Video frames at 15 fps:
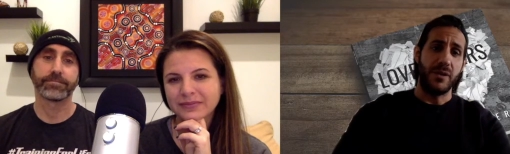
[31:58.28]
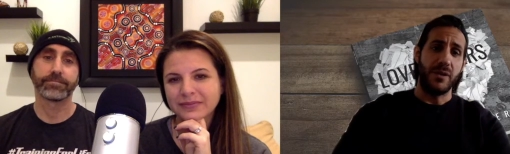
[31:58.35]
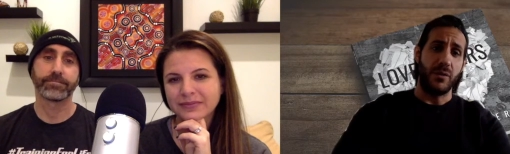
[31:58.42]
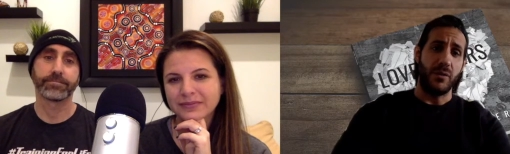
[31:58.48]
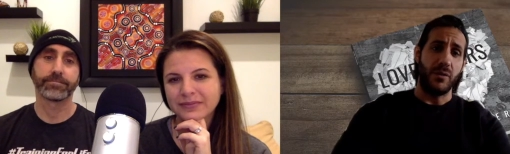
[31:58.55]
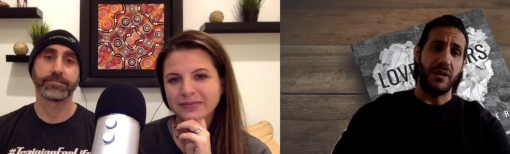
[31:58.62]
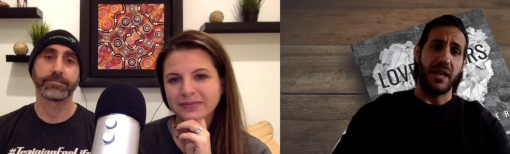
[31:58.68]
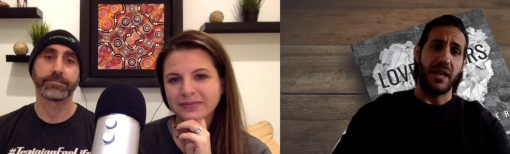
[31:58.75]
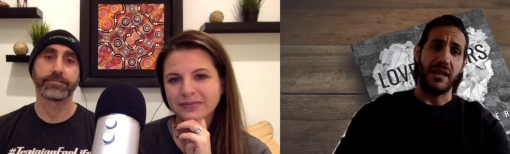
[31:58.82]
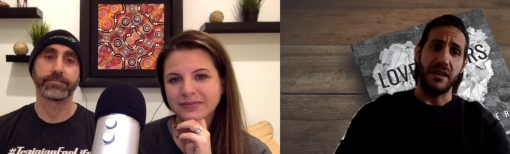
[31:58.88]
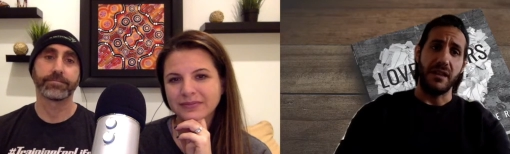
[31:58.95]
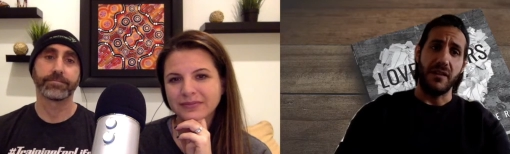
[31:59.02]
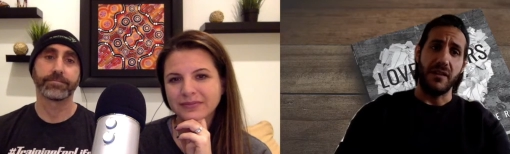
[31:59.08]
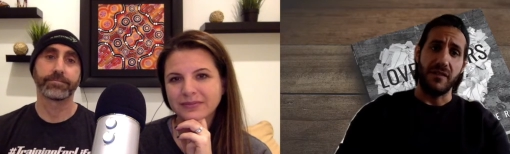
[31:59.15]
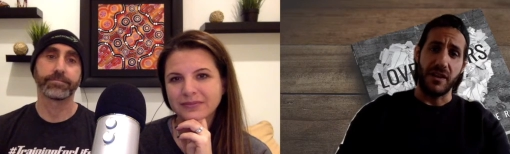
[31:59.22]
Speaker 1: holding like love
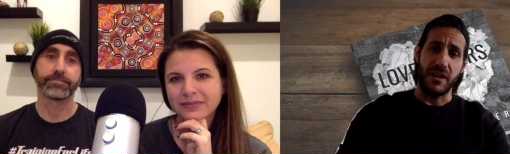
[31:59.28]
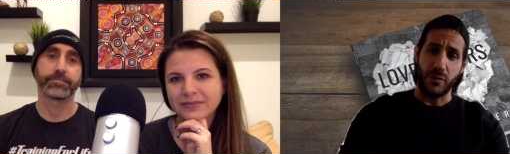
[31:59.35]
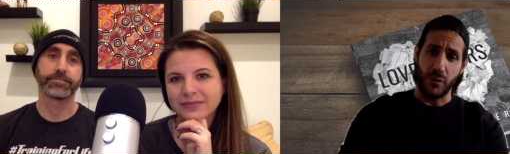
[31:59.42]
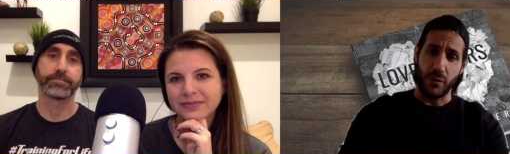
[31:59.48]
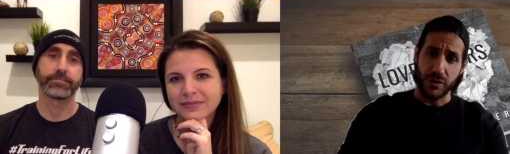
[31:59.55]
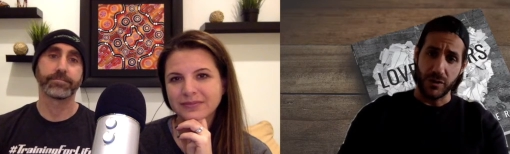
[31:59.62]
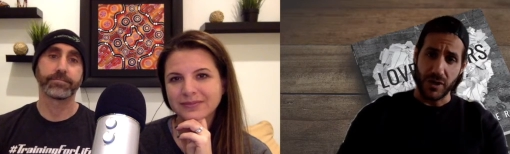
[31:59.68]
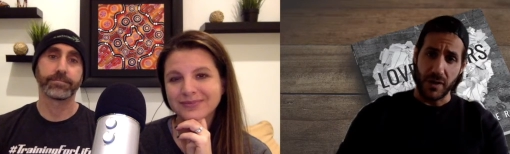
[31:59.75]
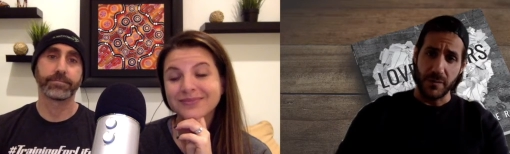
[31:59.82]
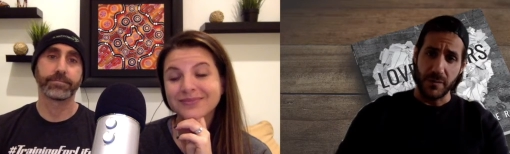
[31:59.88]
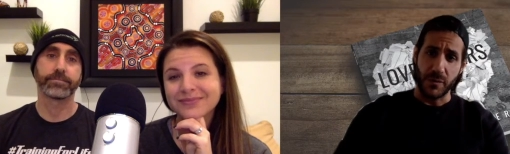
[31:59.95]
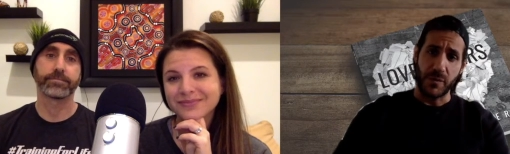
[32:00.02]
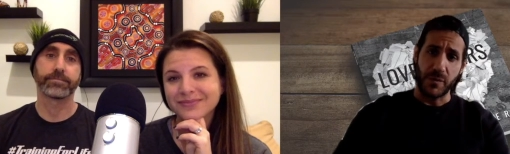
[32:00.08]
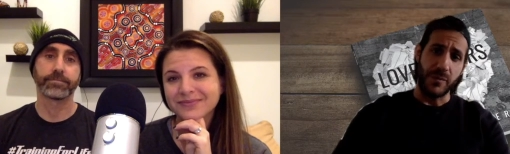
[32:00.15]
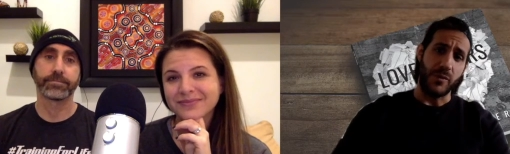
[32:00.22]
letter workshops where
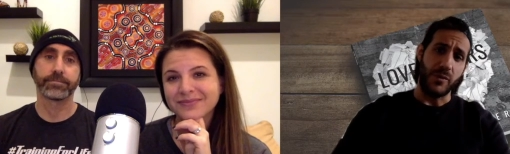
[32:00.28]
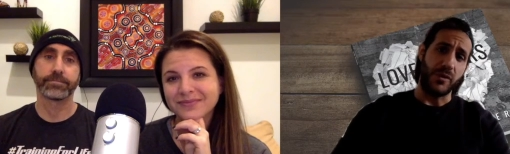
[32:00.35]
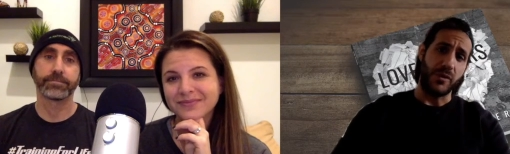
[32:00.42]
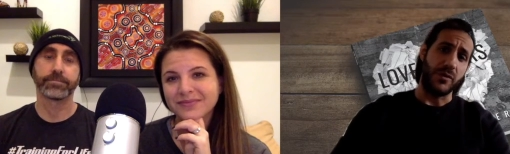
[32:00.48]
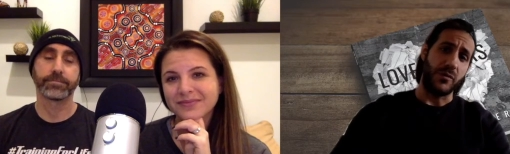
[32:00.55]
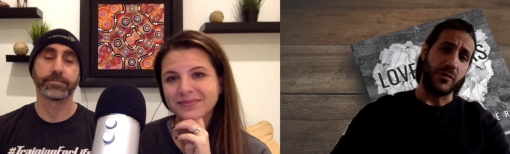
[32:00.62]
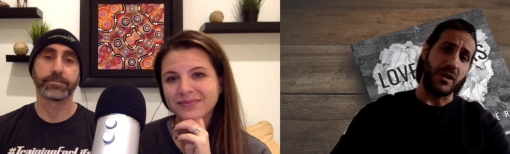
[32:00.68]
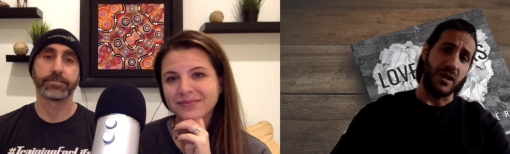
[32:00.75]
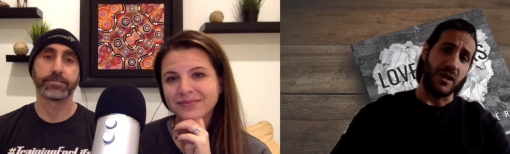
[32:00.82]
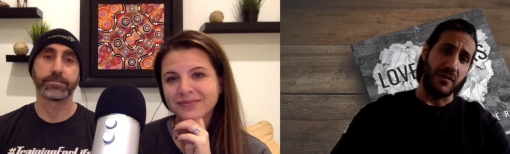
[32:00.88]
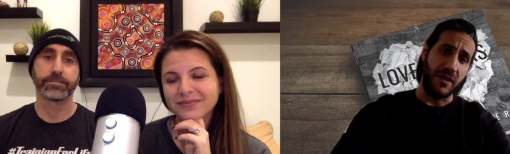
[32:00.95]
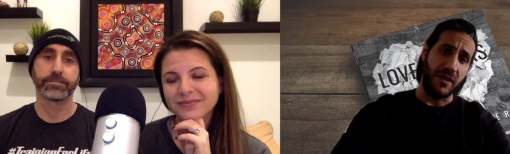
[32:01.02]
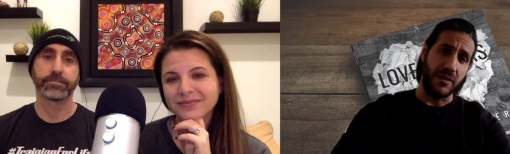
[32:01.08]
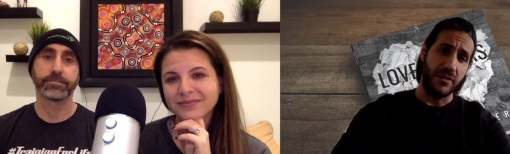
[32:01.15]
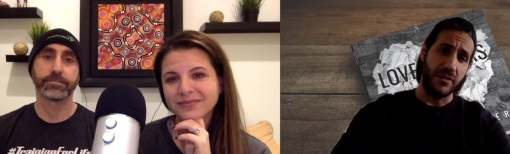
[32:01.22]
people can write love
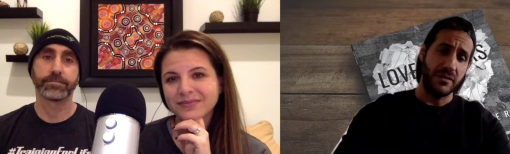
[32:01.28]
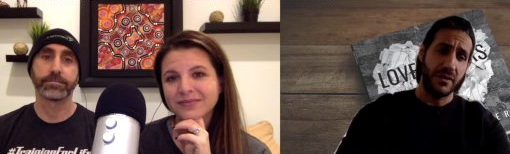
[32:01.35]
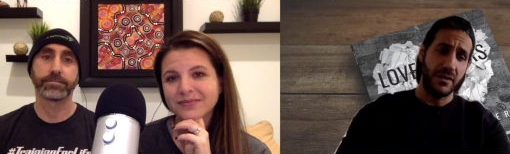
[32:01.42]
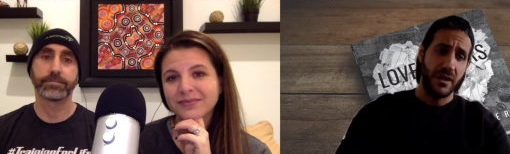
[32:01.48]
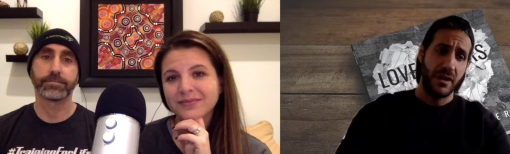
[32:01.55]
letters.